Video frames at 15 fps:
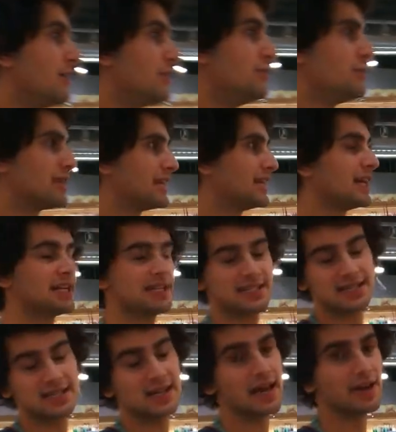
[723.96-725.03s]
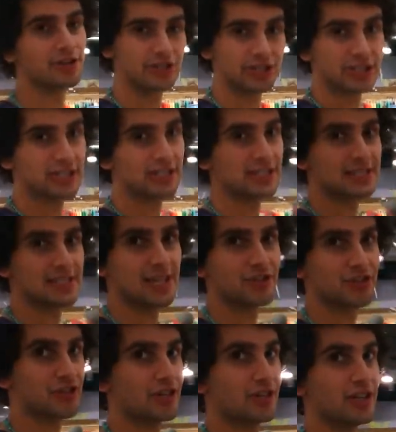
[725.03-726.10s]
You can get into an energy healing
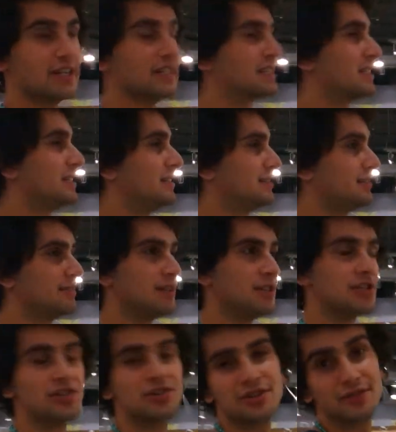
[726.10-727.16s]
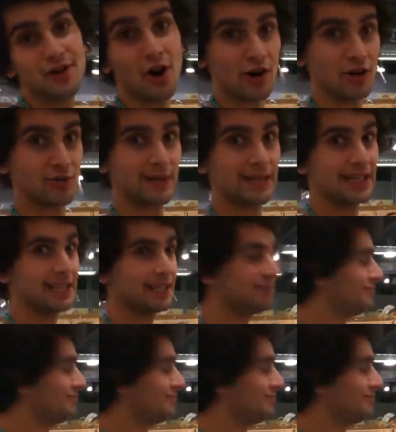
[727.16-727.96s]
session and intuitive card reading.